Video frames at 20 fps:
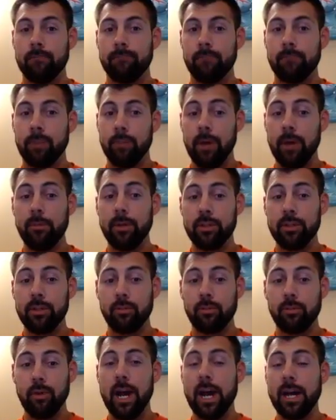You might be
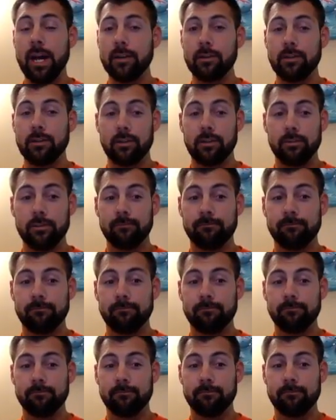surprised.
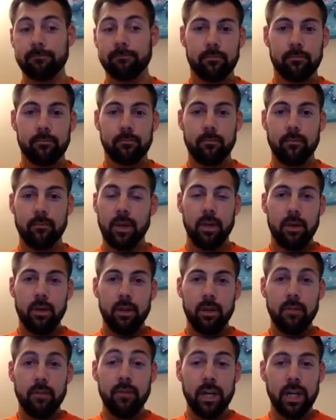
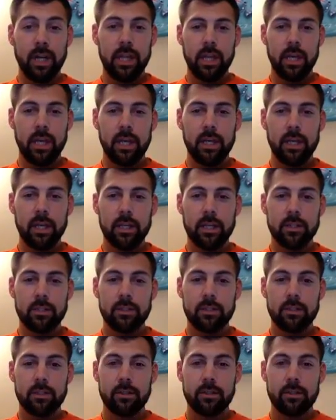The funny thing
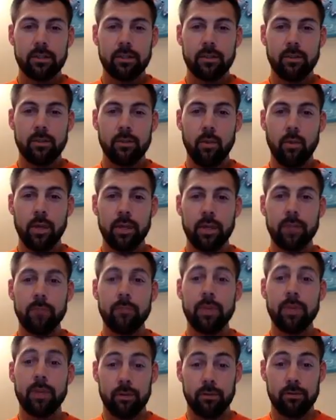is, the one in the
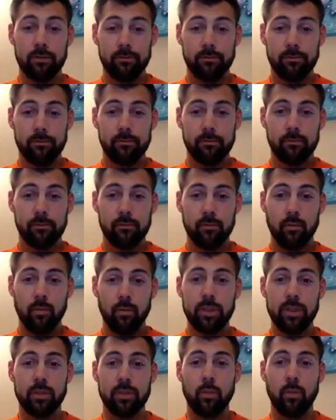middle
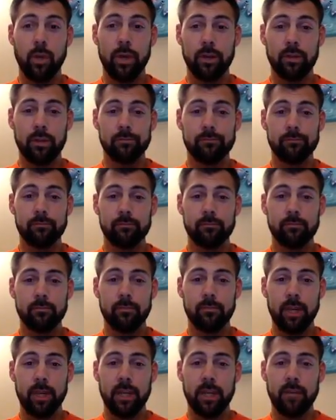was the winner,
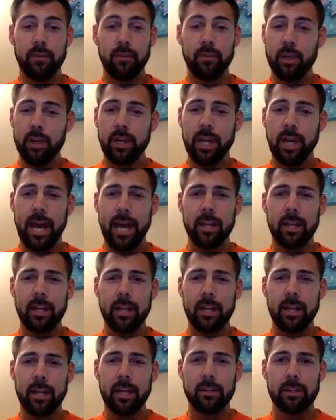and if you look at
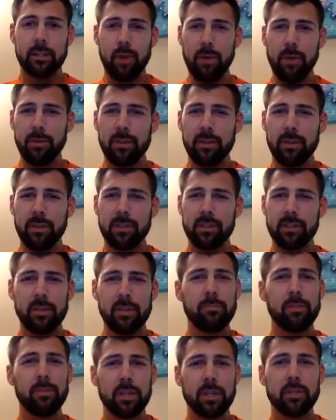it, it's probably the
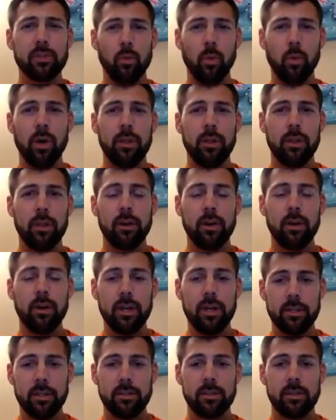simplest one there
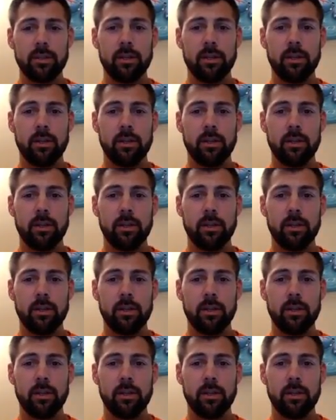is.